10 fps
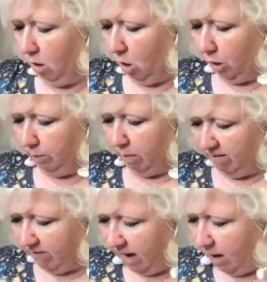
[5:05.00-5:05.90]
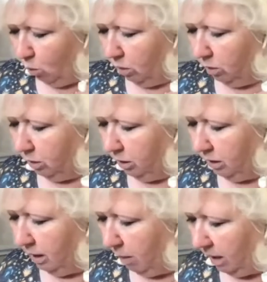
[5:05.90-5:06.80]
on my flowers
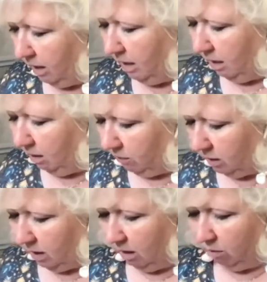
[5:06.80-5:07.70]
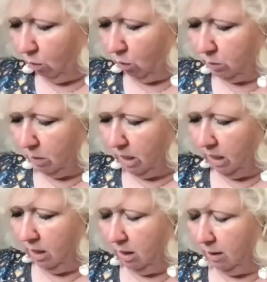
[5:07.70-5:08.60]
and my leaves, and of course
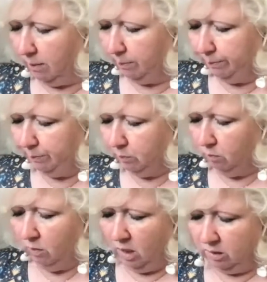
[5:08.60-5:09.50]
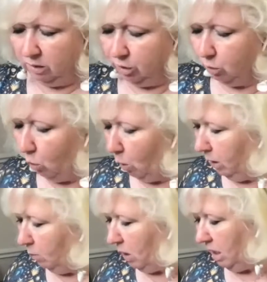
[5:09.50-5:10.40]
my this is a
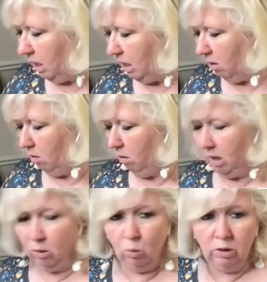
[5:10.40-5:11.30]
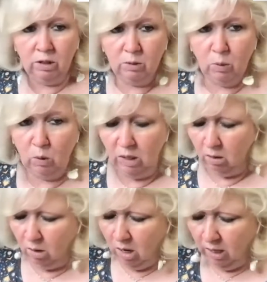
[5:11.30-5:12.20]
rolling pin here and a wooden spoon
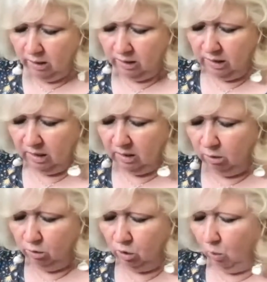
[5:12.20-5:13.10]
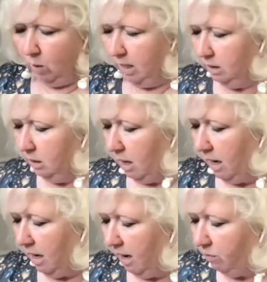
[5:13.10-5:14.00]
here. To get those correct,
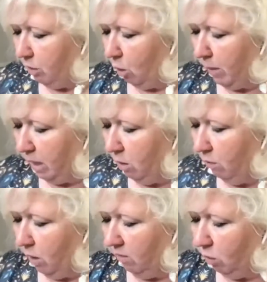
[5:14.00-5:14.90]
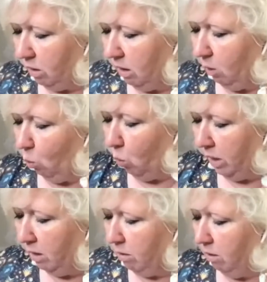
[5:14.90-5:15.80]
I'll have to go back over everything
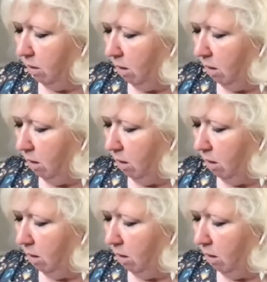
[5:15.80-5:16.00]
with